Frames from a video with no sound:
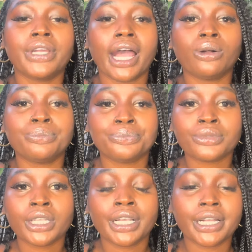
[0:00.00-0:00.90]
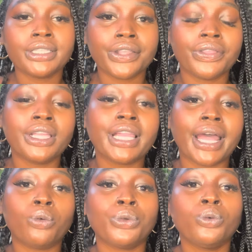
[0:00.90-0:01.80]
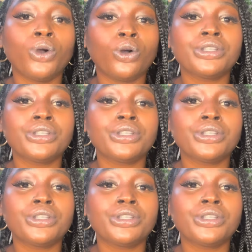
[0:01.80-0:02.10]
Now, here's the thing that we will